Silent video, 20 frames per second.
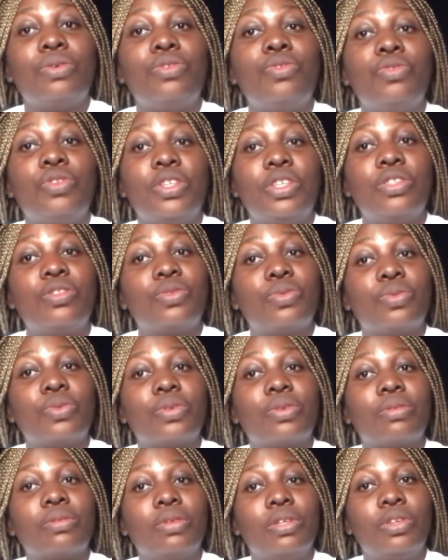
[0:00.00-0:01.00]
you need to
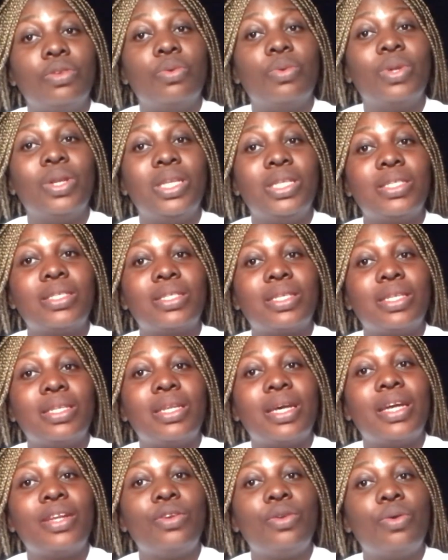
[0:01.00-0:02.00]
listen
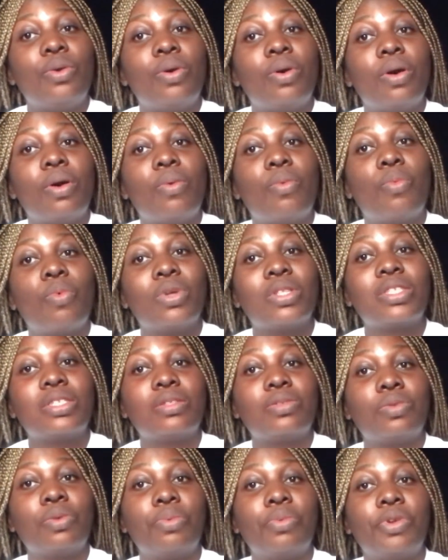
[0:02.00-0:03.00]
and know what
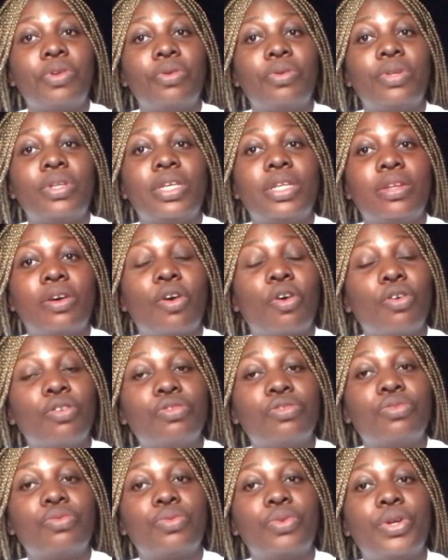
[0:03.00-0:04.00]
is going on in a
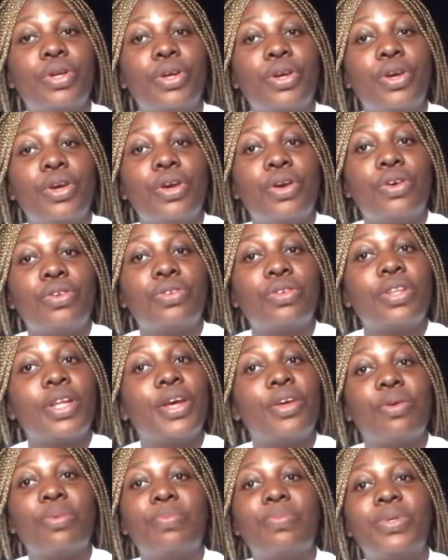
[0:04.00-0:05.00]
country, so
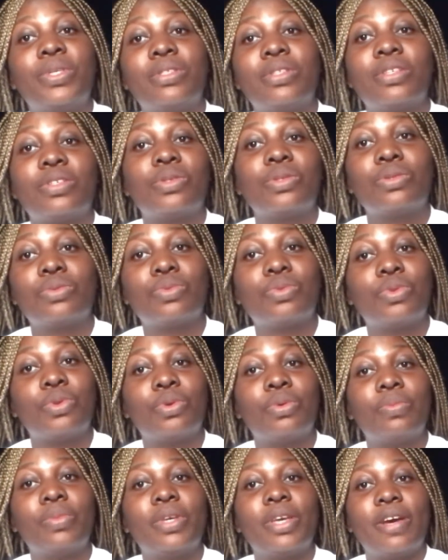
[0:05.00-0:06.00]
that your businesses will
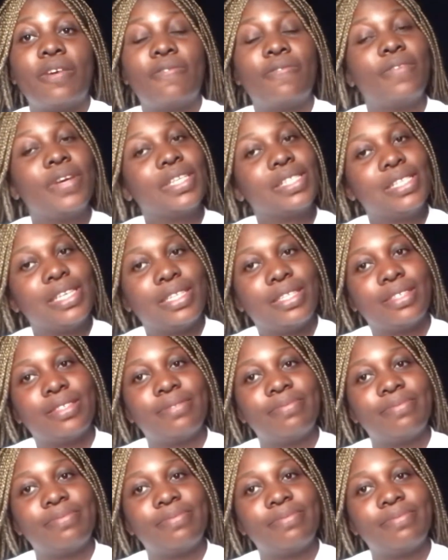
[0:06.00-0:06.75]
not be affected.